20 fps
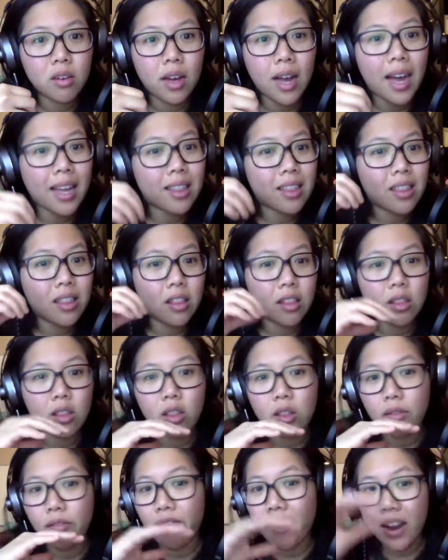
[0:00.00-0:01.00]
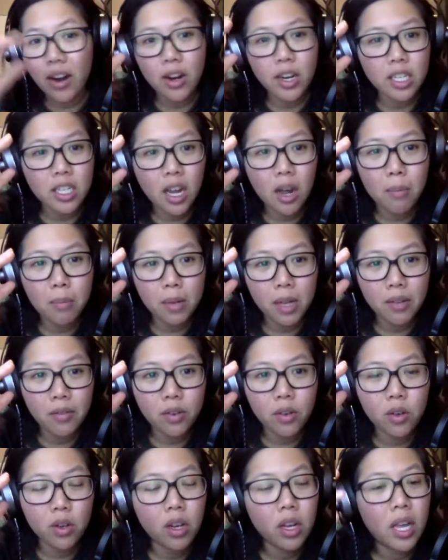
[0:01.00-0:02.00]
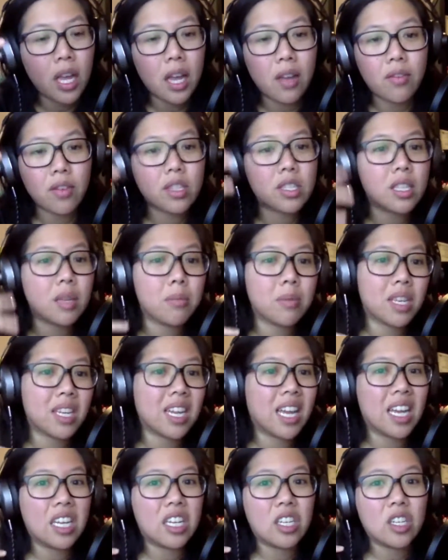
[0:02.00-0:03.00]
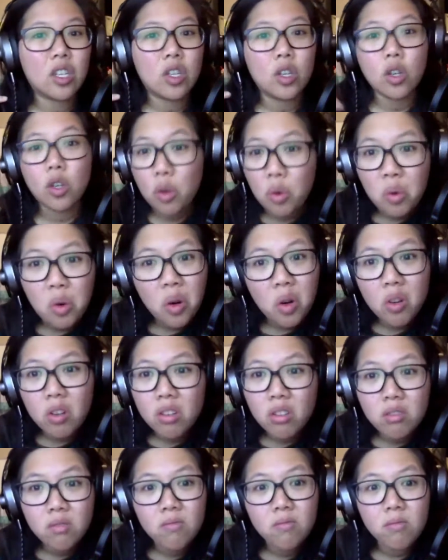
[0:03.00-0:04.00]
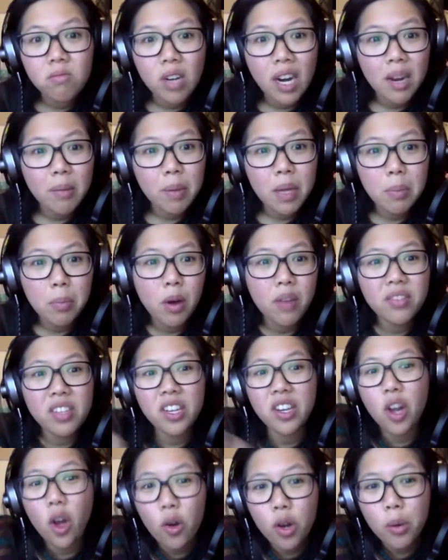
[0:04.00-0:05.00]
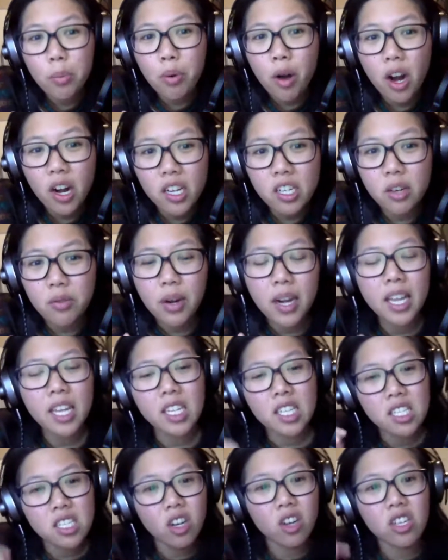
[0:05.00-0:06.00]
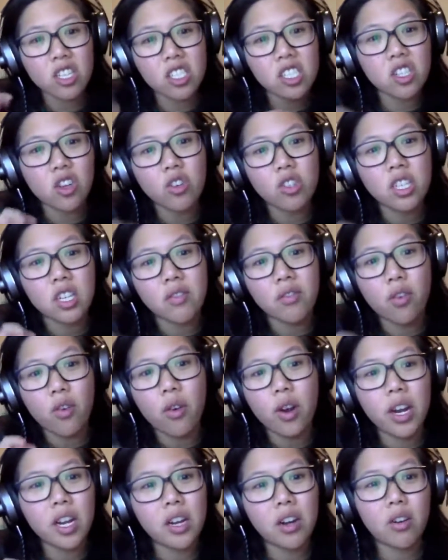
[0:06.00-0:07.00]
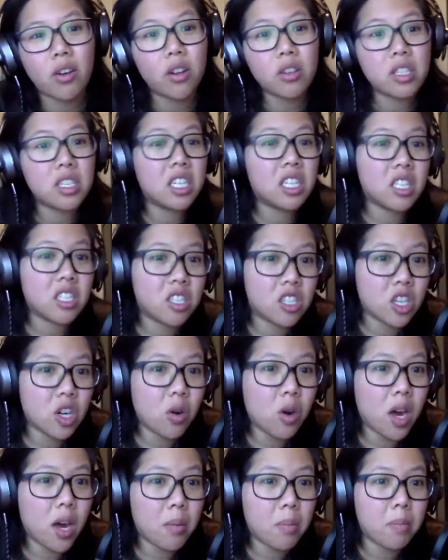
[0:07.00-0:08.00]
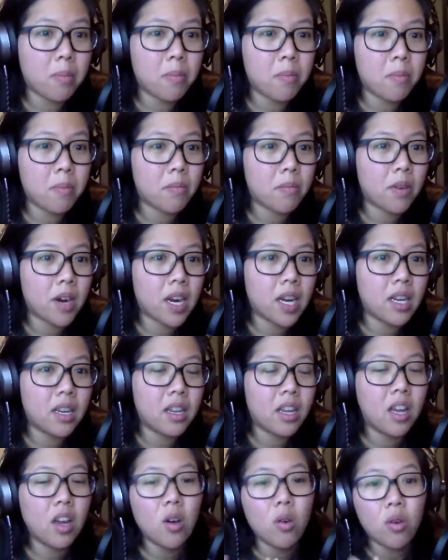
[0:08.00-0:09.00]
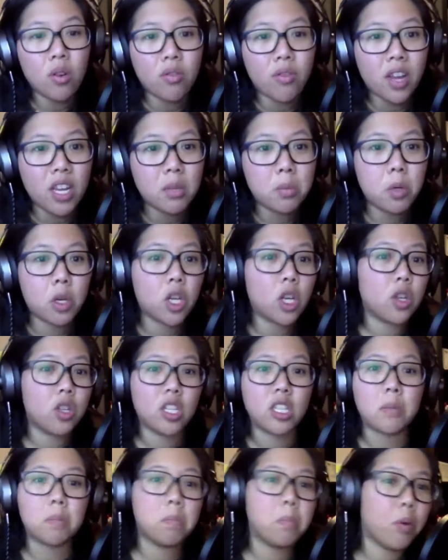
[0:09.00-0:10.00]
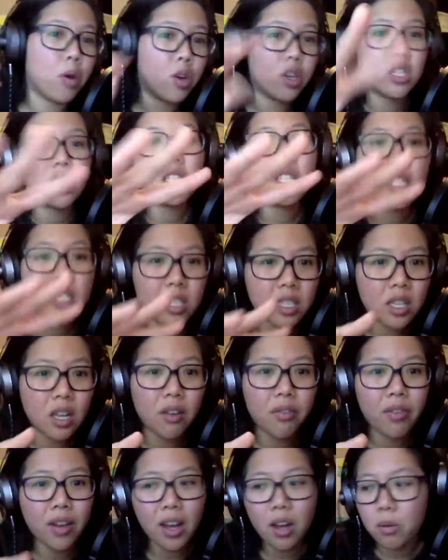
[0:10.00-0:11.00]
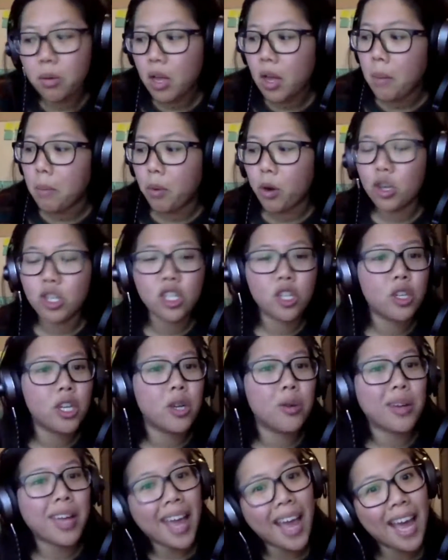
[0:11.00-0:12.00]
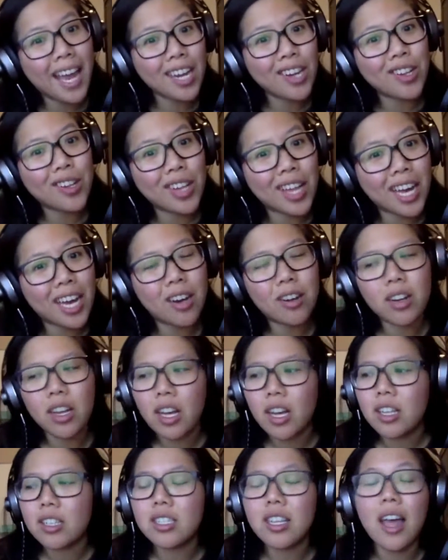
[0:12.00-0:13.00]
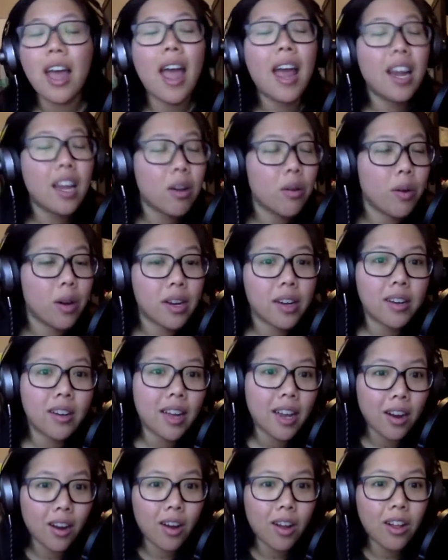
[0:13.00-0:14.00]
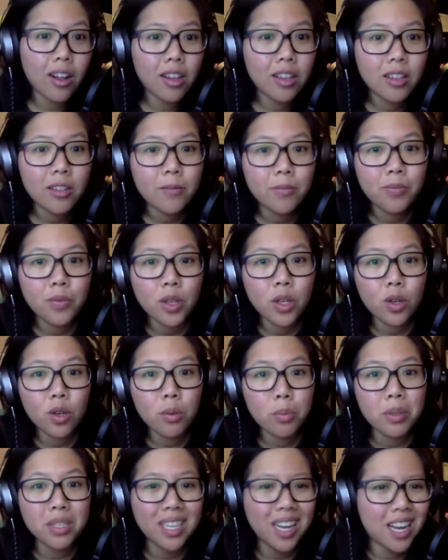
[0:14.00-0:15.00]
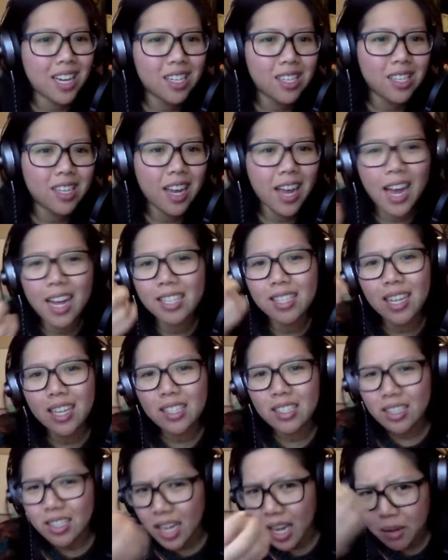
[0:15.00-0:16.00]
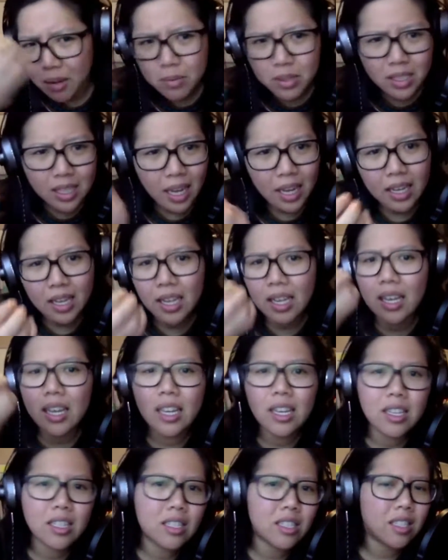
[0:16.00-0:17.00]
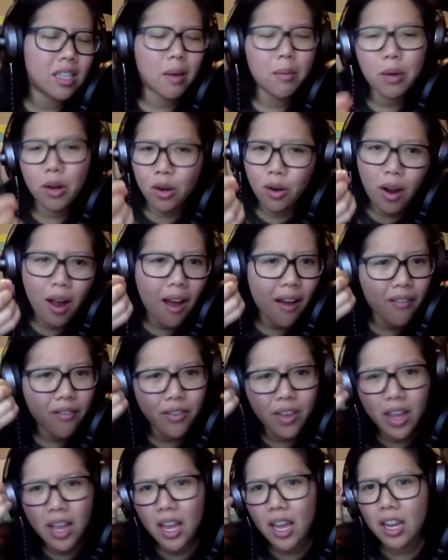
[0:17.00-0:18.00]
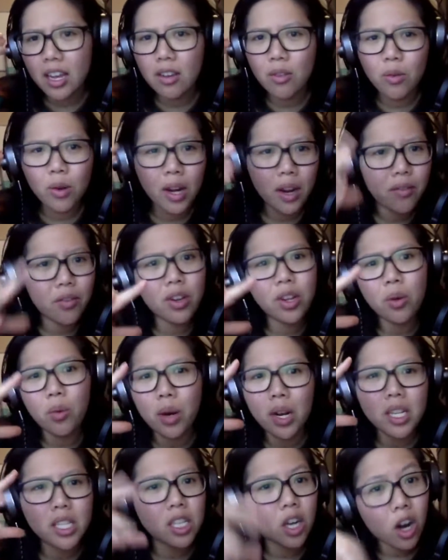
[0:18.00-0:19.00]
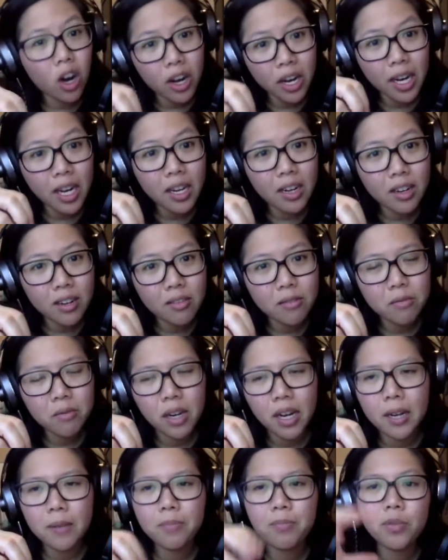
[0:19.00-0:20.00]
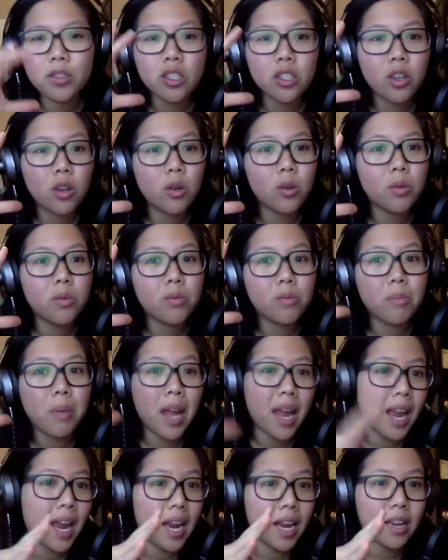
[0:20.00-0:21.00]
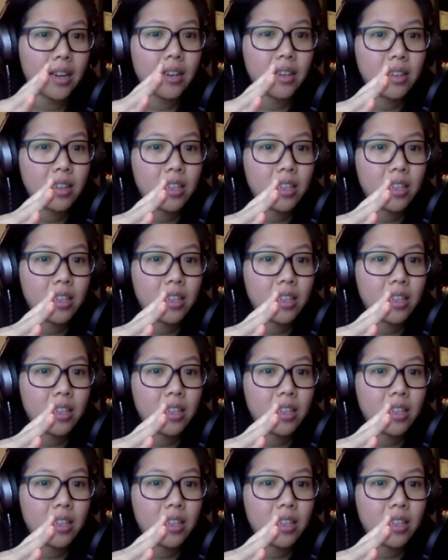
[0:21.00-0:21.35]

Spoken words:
at the very top level. If it's something like Google, right? People have to know your product already to start searching for it, or else it doesn't show up, right? With Facebook, you can just push this stuff out, push your new candle out to anyone at all who potentially has that same psyche, demographic, whatever you want to target, right? So paid.